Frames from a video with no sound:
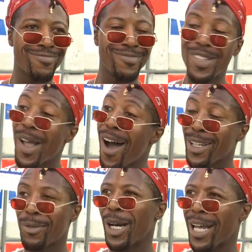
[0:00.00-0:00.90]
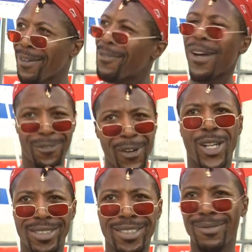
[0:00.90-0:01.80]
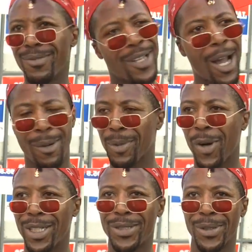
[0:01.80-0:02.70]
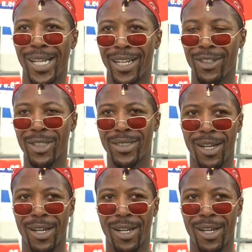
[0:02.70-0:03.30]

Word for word: No, but at first, no, I'm quite used to it now, you know.